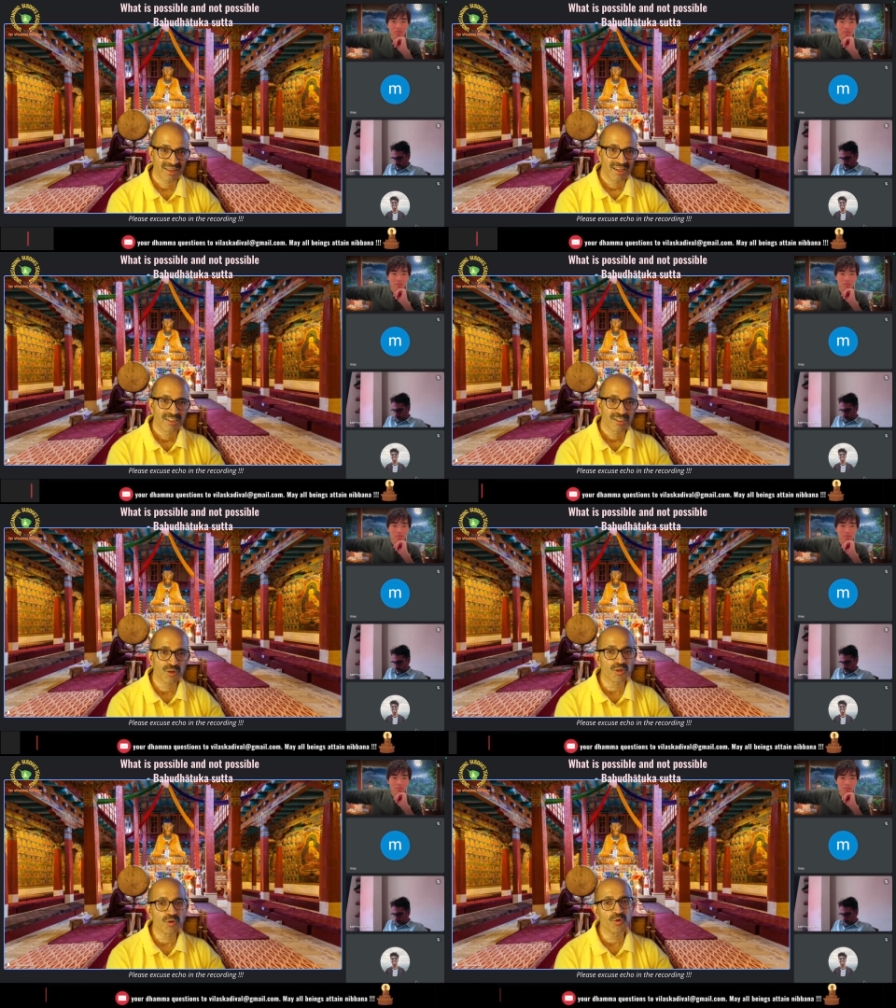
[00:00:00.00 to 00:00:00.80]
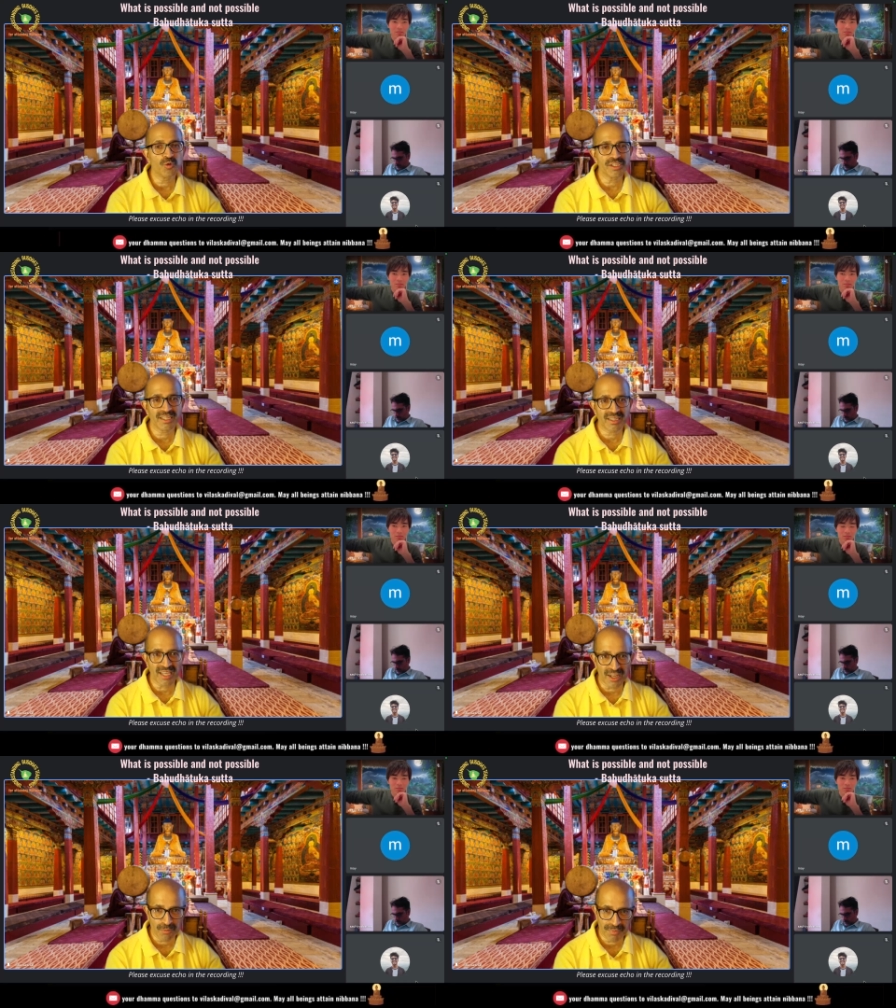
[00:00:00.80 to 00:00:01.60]
So to do
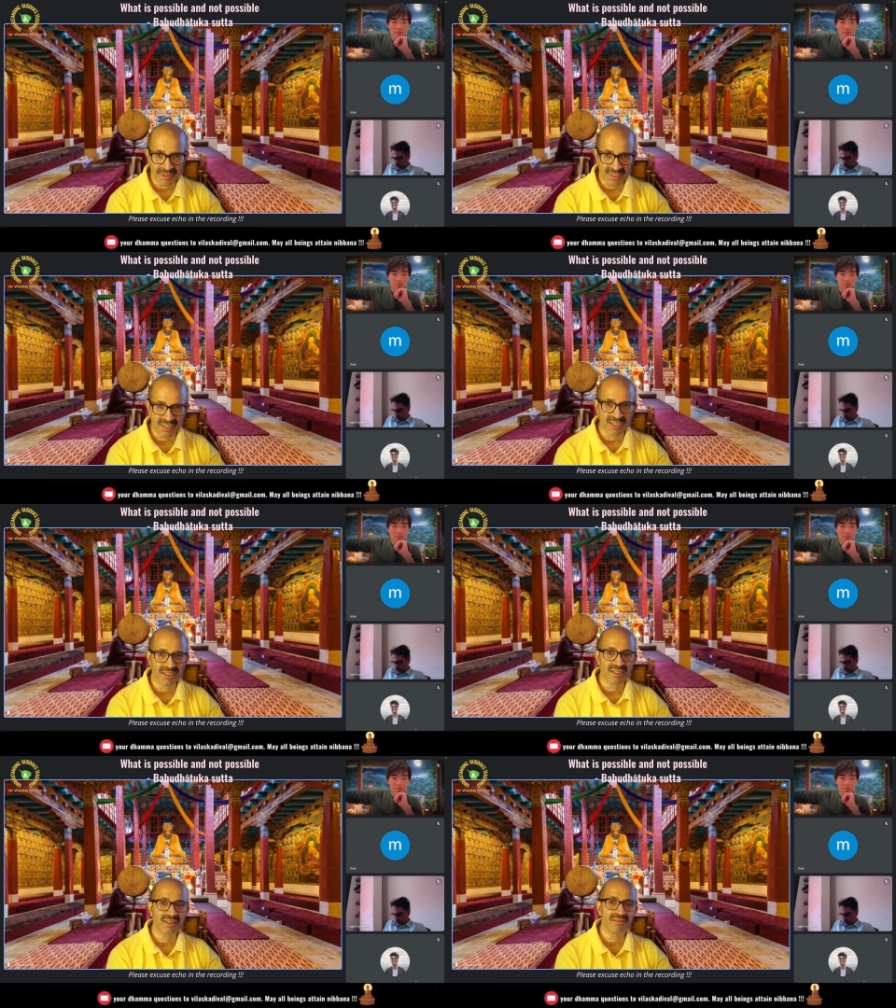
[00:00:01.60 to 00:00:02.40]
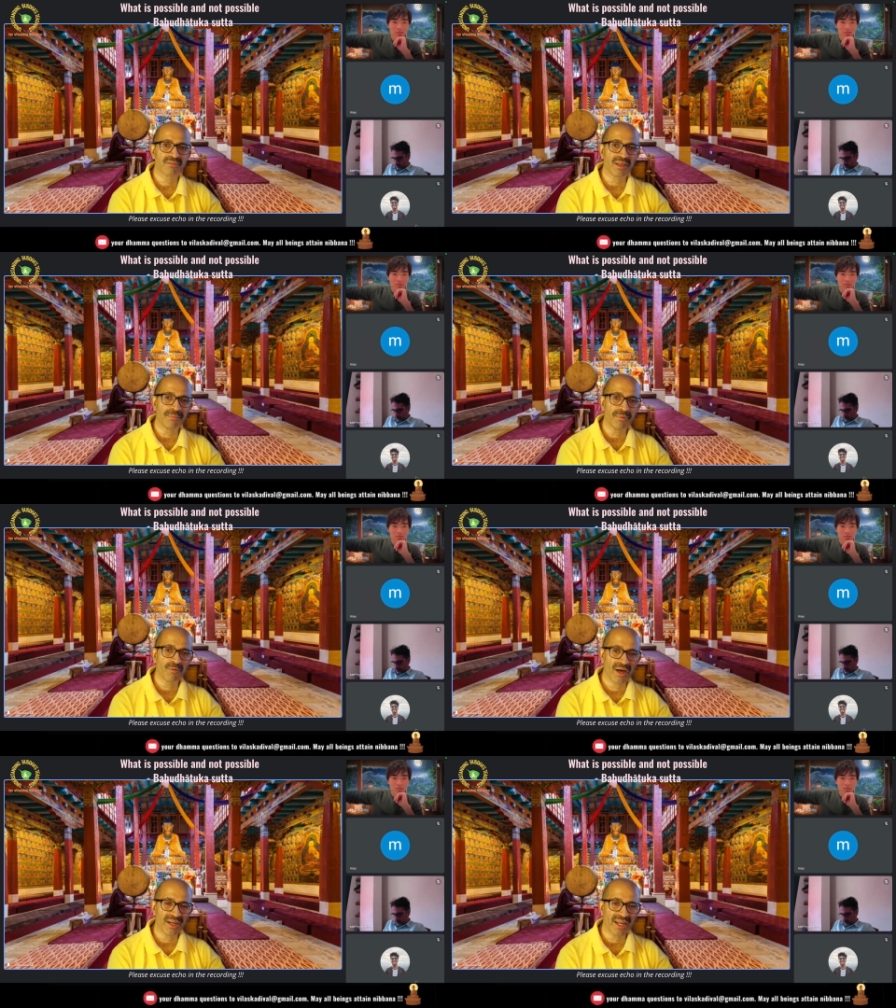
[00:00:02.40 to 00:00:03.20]
chittanupassana, number
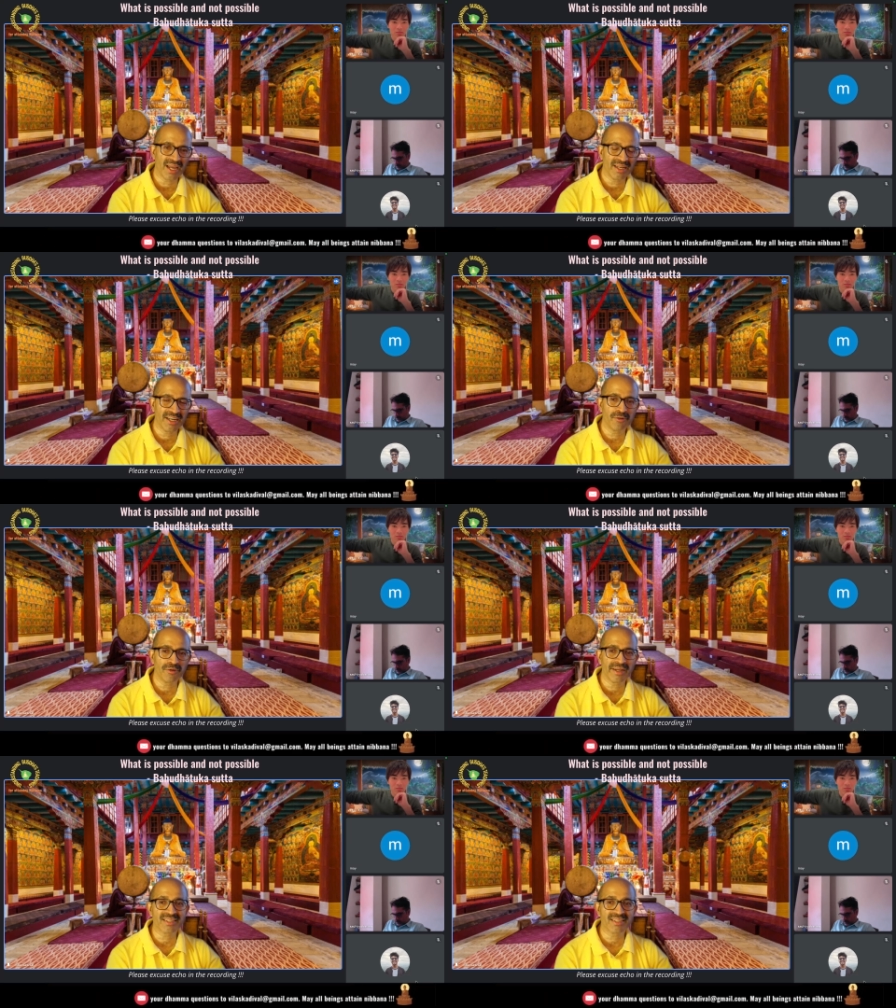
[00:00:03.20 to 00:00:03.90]
one, I need to take